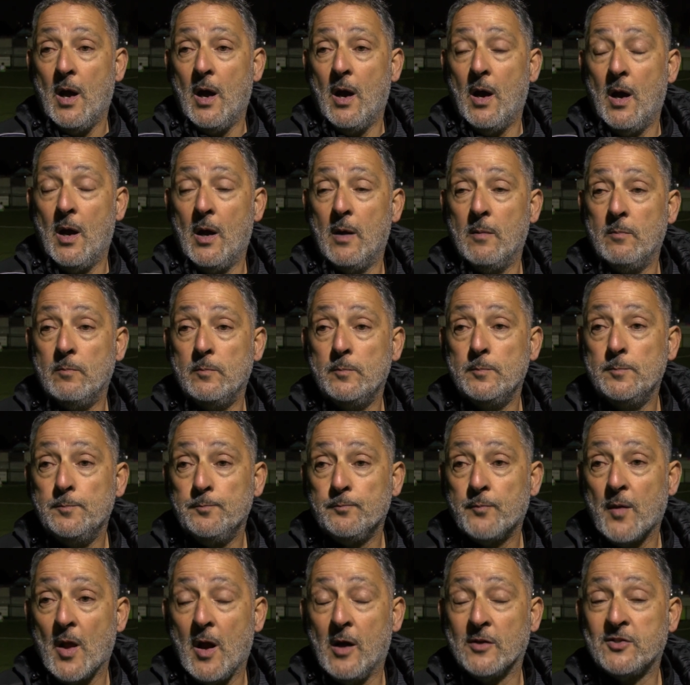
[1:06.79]

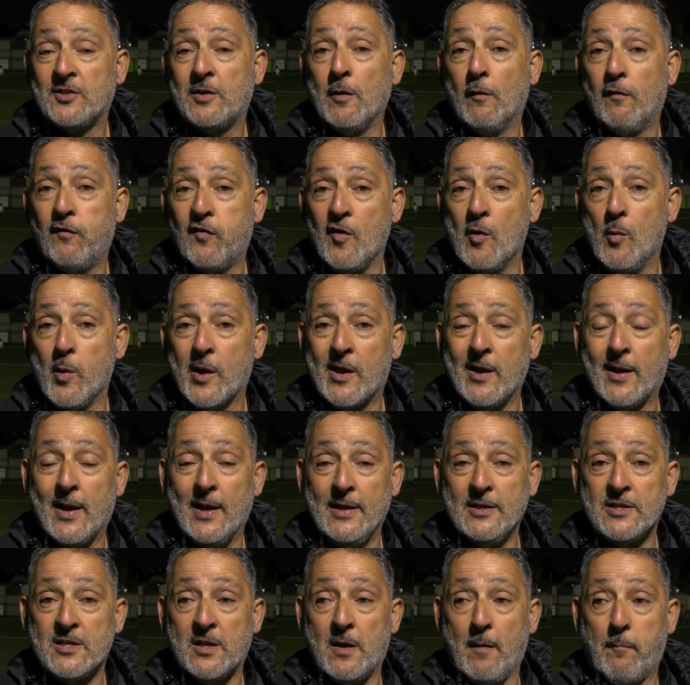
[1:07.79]
I still feel we could
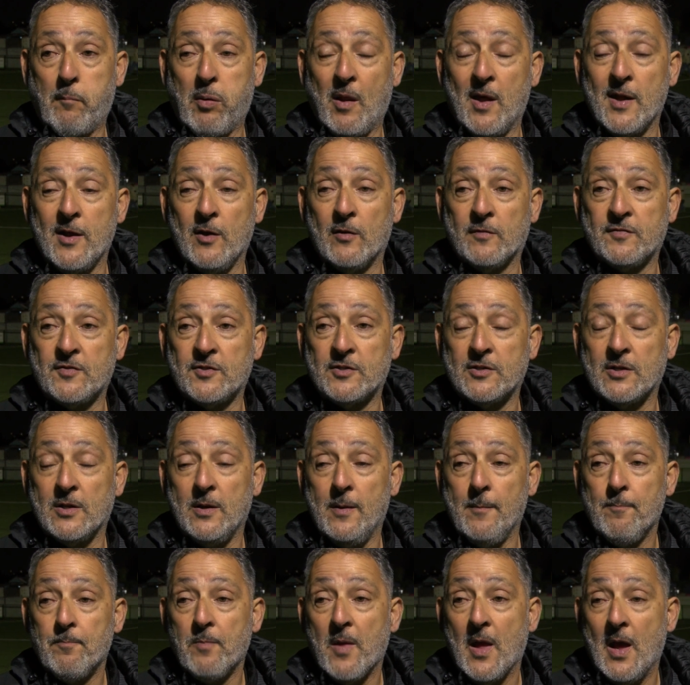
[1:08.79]
get into the playoffs.
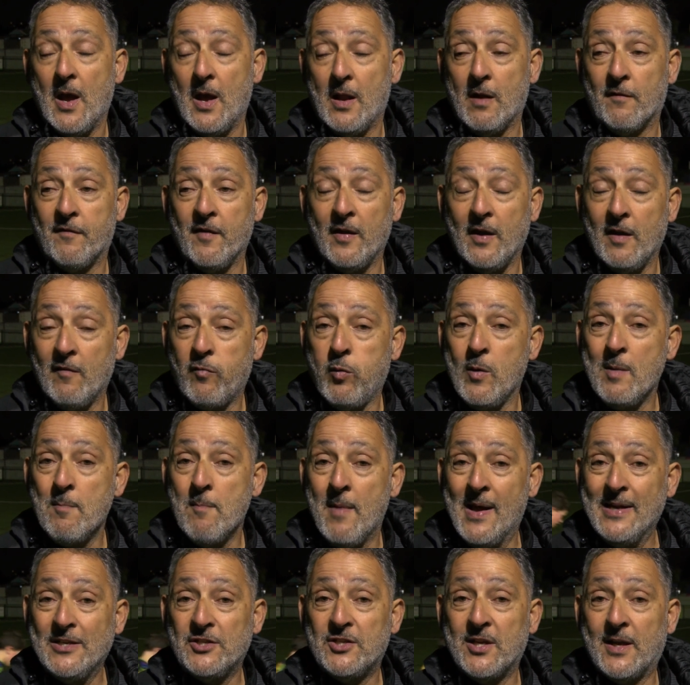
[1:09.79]
And I think if we
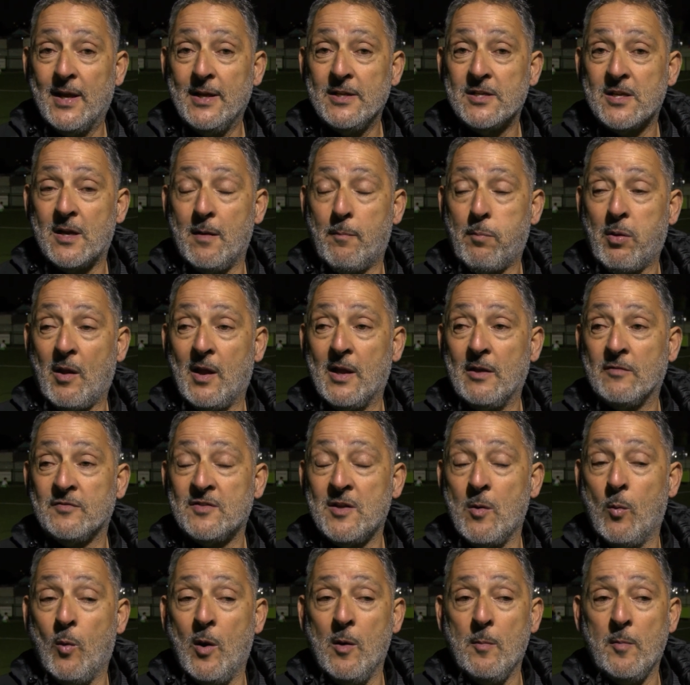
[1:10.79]
manage to get into the playoffs,
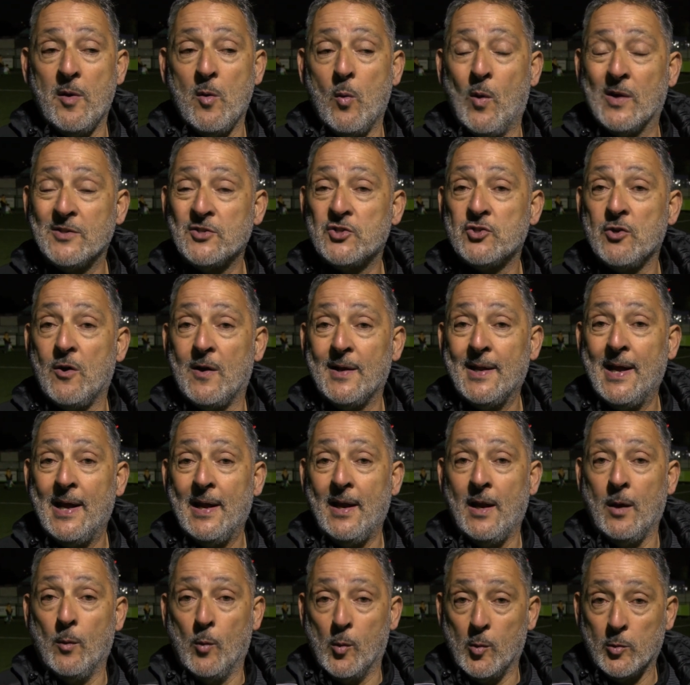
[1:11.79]
there won't be one side out
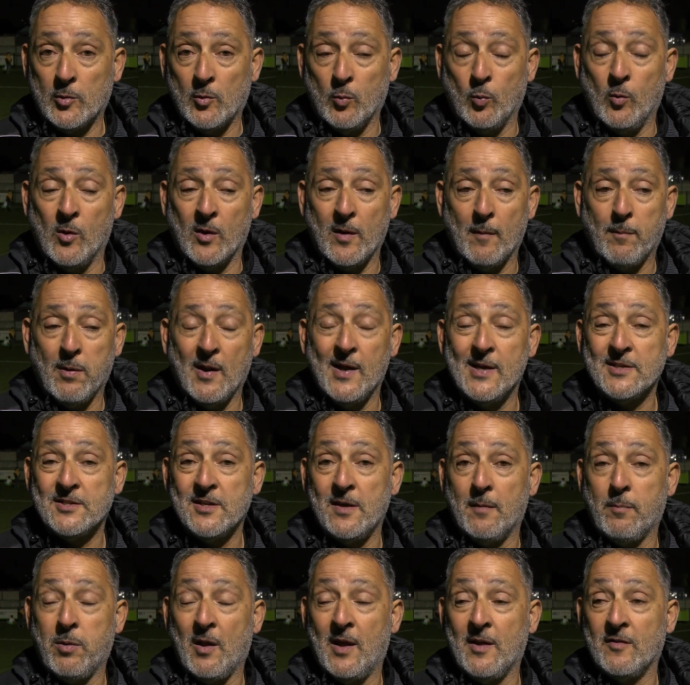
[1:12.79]
there that would want to play us
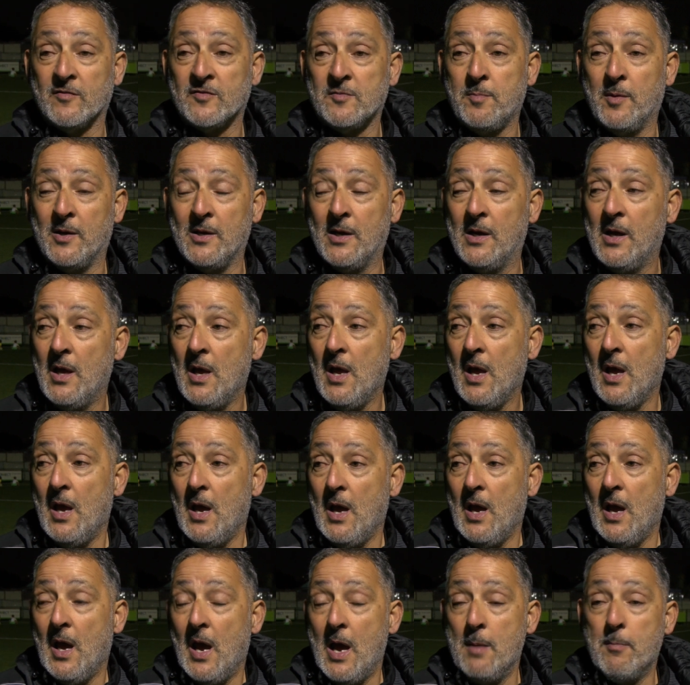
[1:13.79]
in the playoffs. But
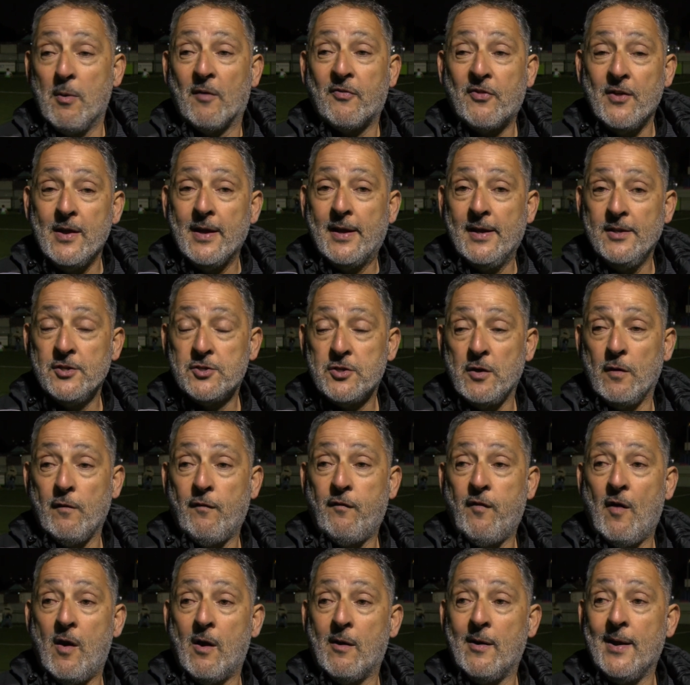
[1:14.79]
am I thinking too
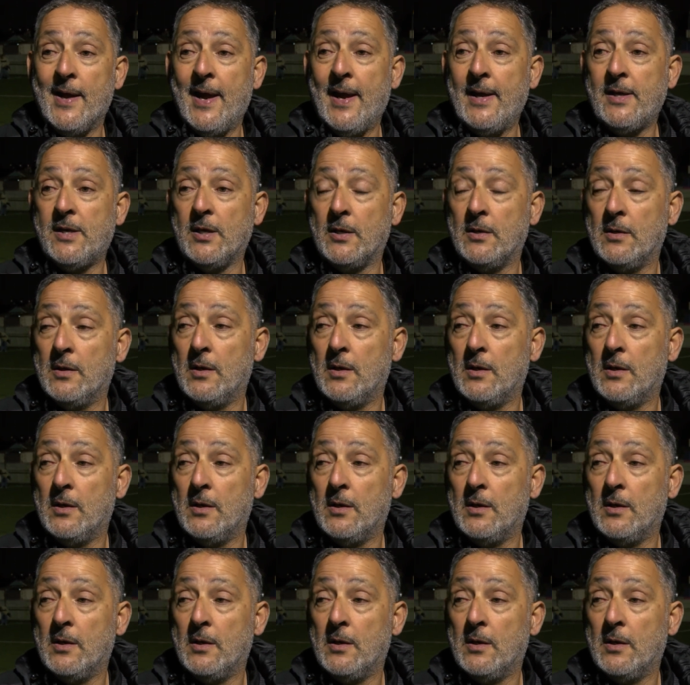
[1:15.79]
far ahead?